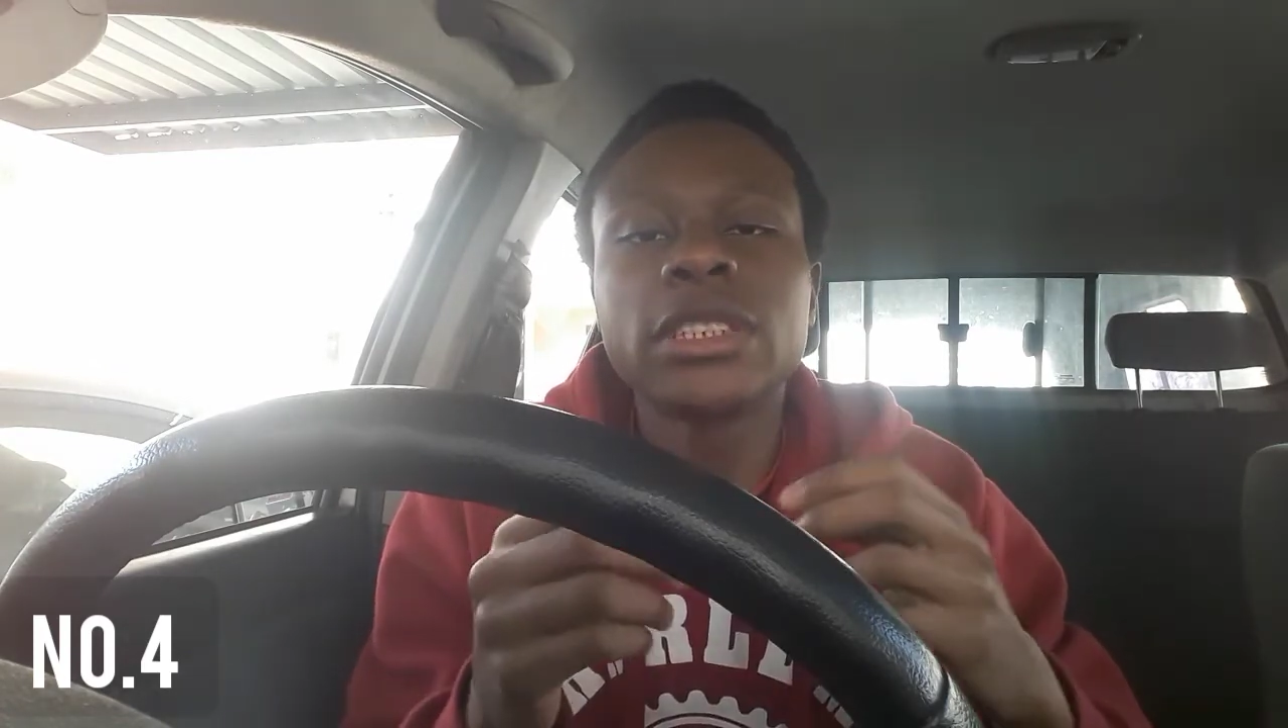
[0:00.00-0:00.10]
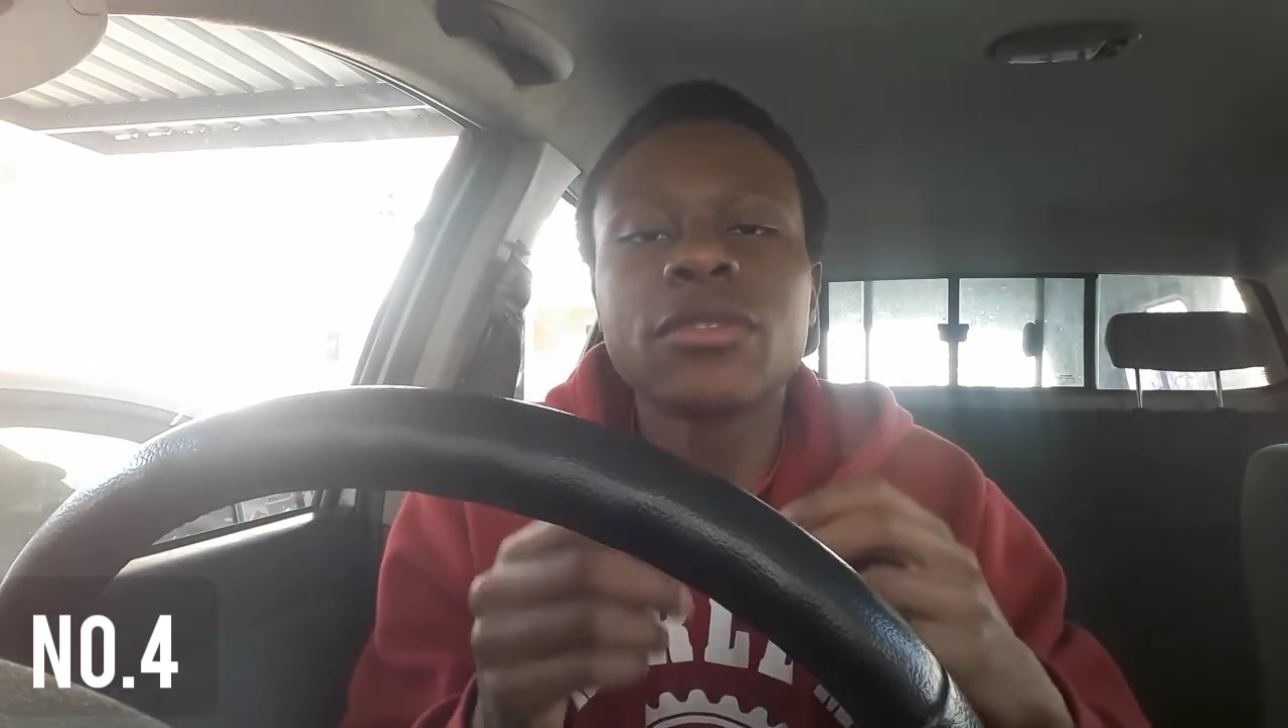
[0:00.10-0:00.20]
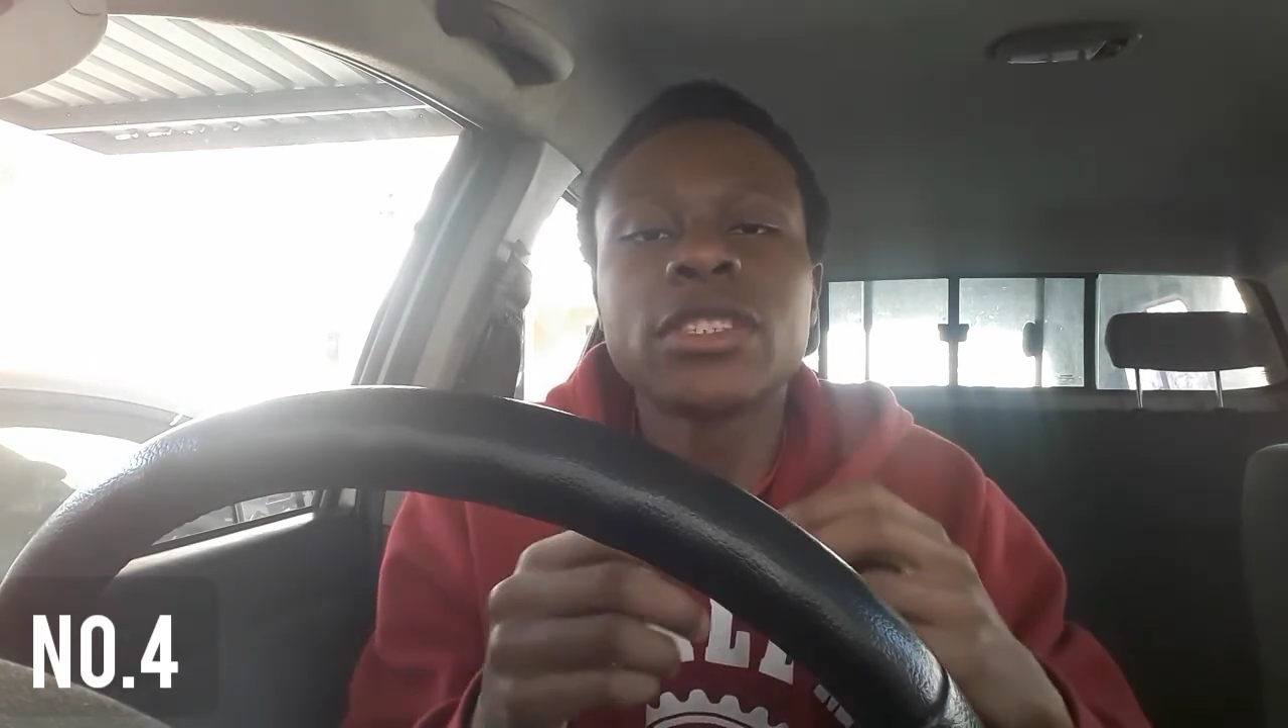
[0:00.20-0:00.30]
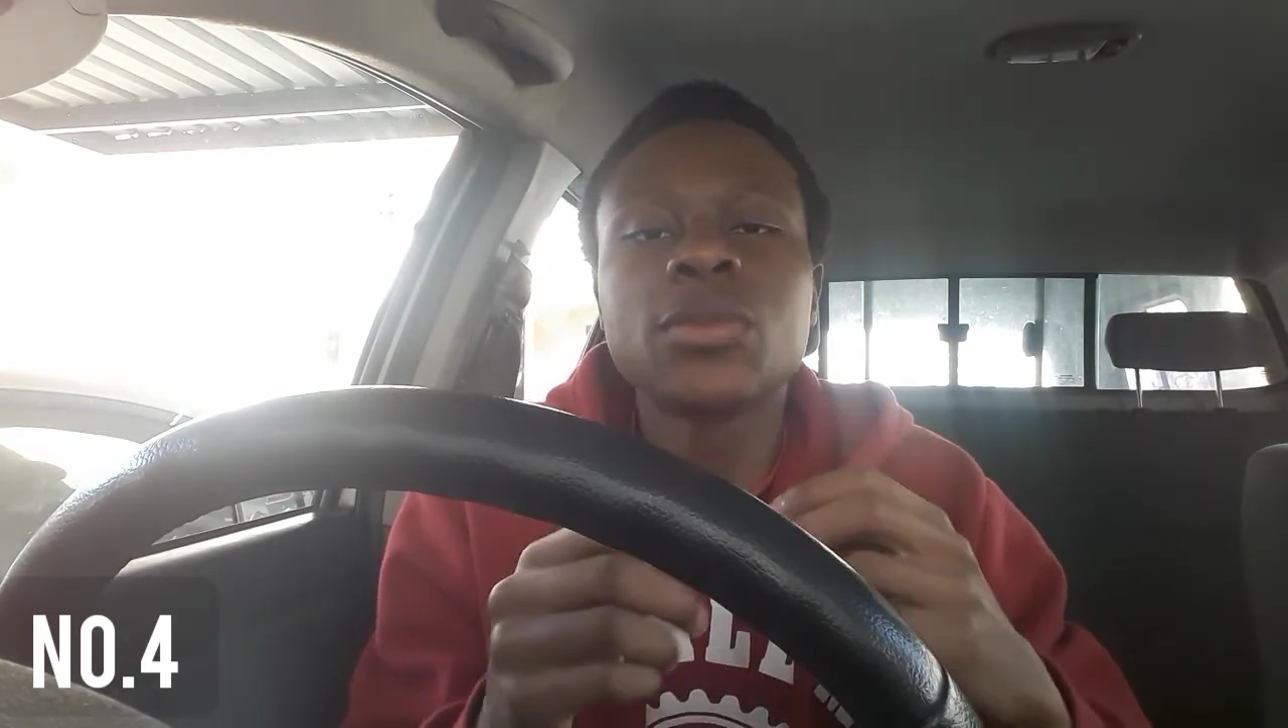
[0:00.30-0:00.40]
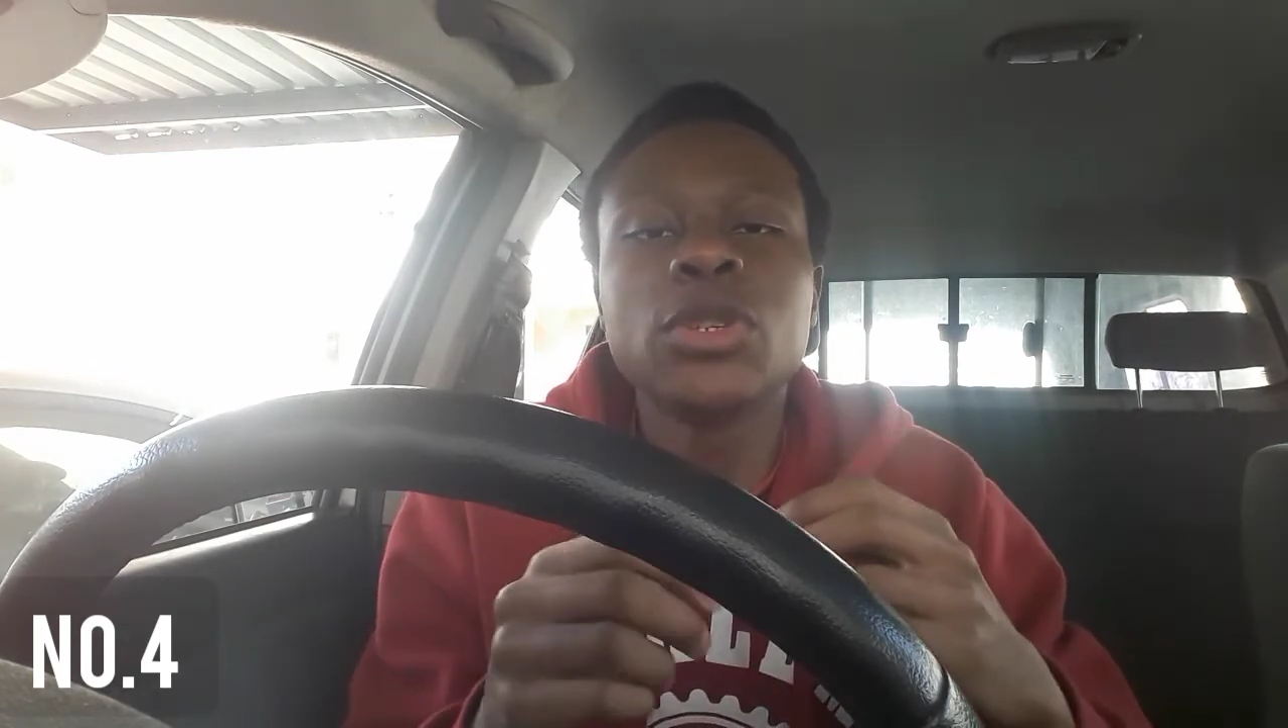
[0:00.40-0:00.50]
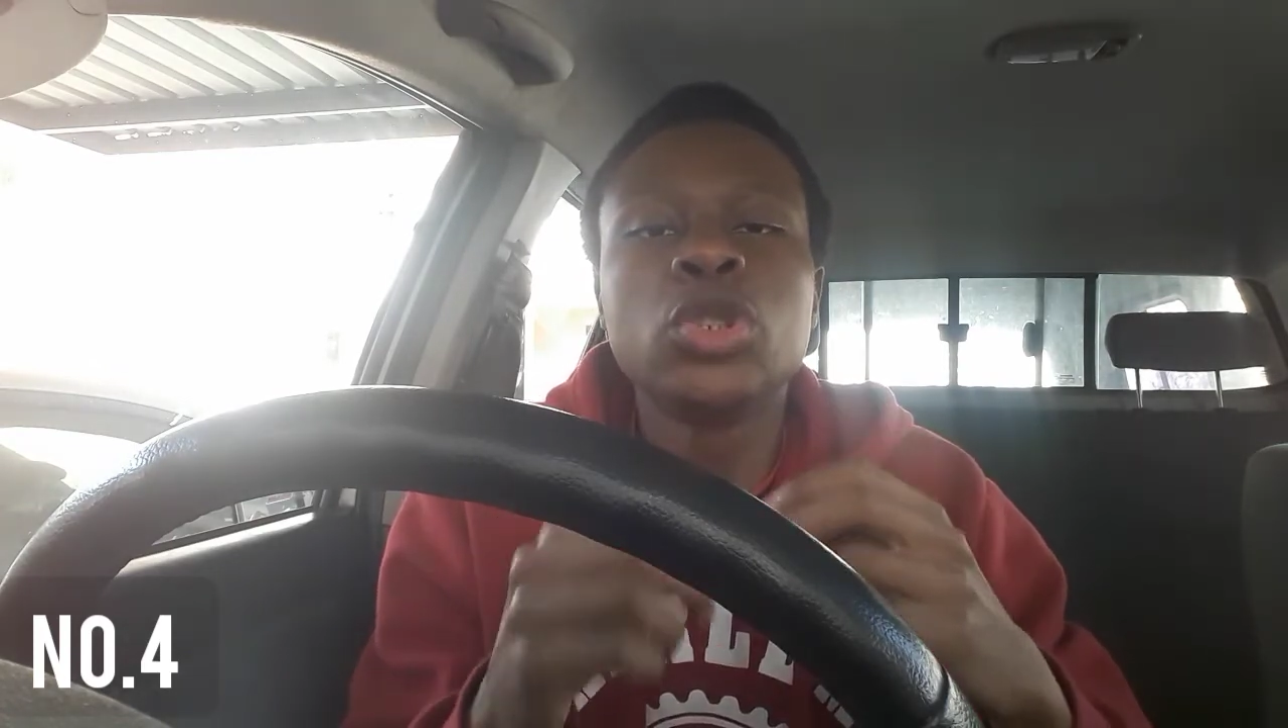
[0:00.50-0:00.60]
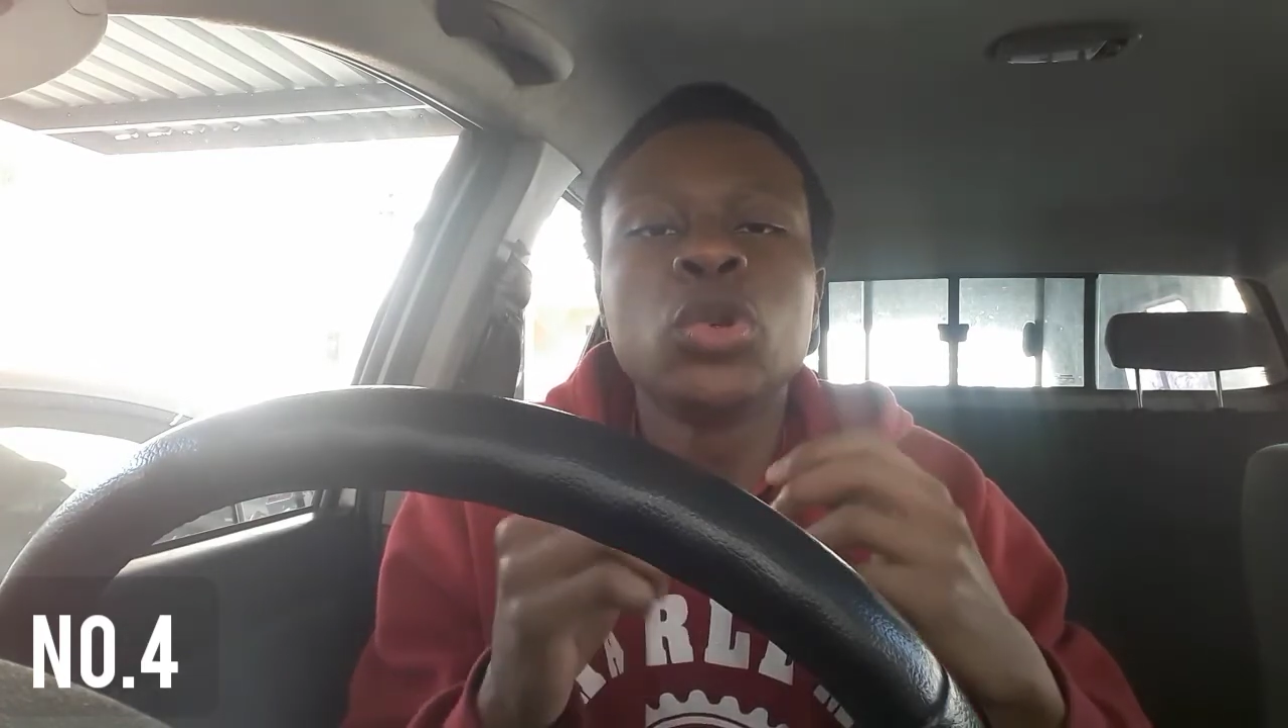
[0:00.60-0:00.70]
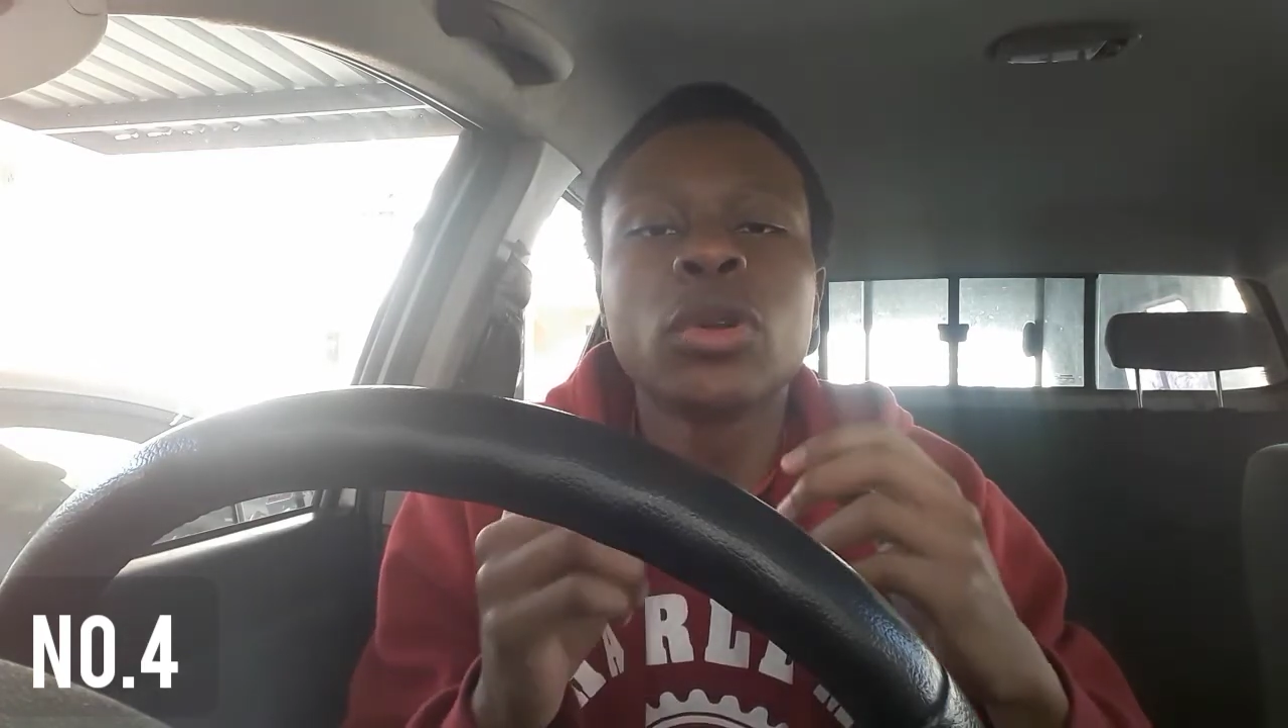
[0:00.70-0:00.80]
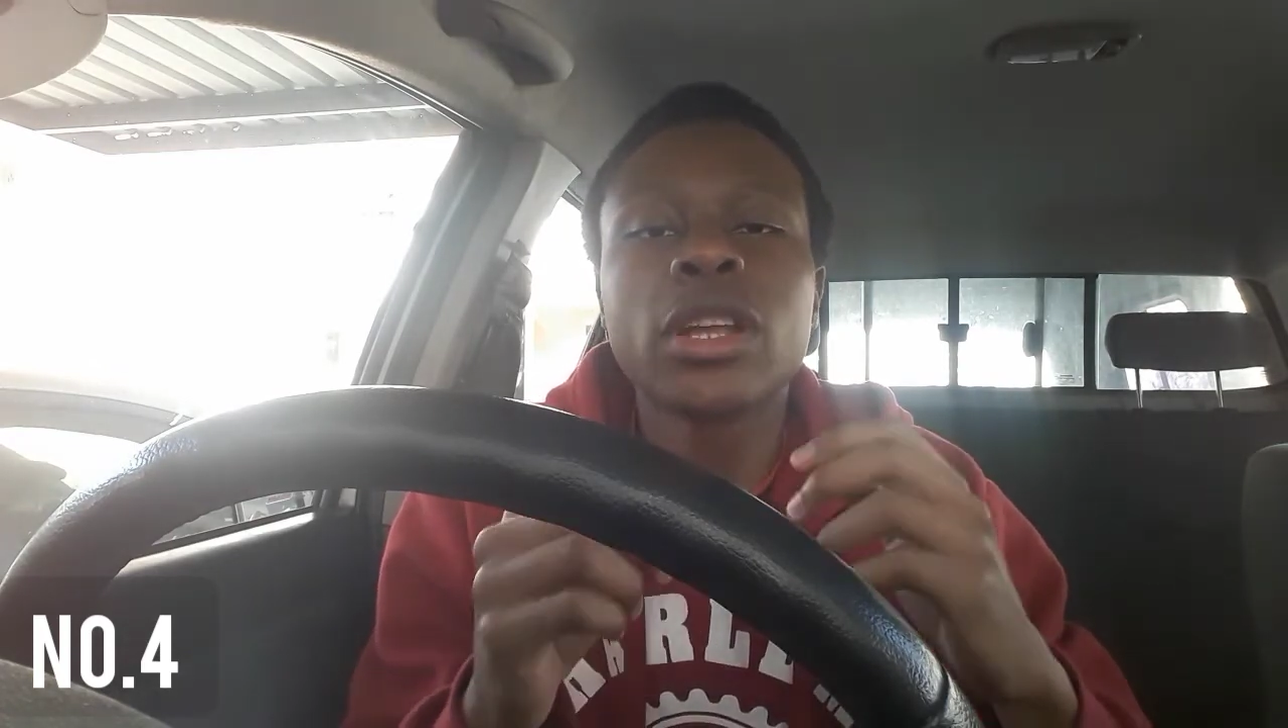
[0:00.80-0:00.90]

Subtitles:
7-speed dual